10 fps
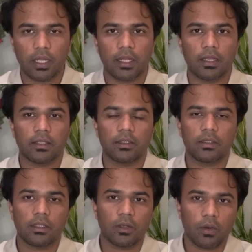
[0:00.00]
and
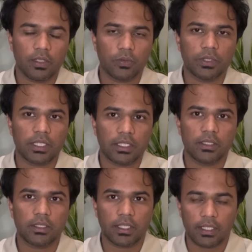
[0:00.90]
the knowledge which I
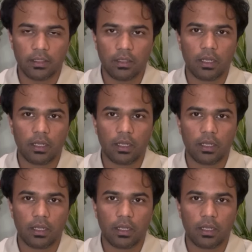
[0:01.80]
shared